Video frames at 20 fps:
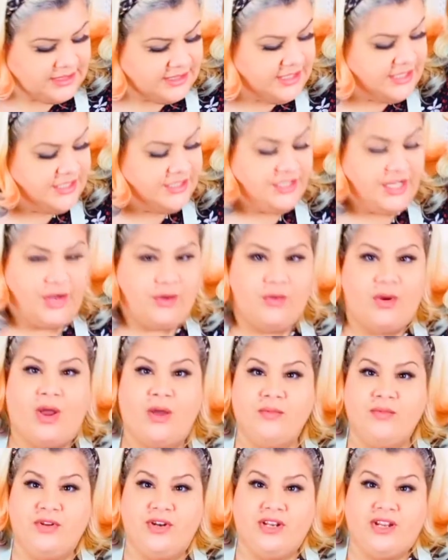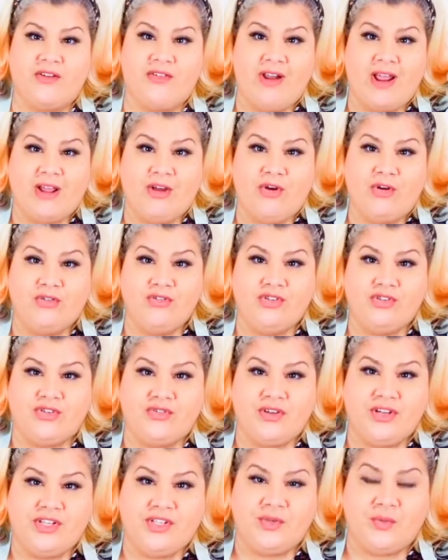So I'm going to crack on
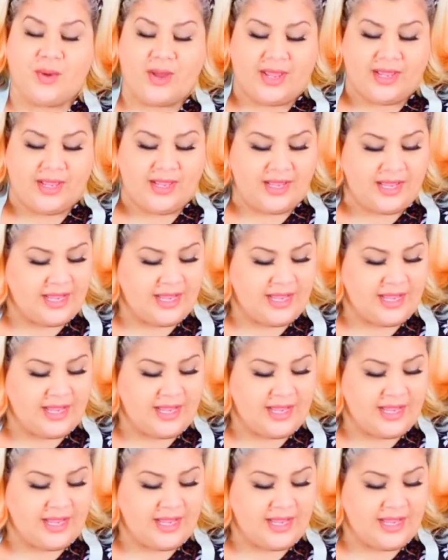straight away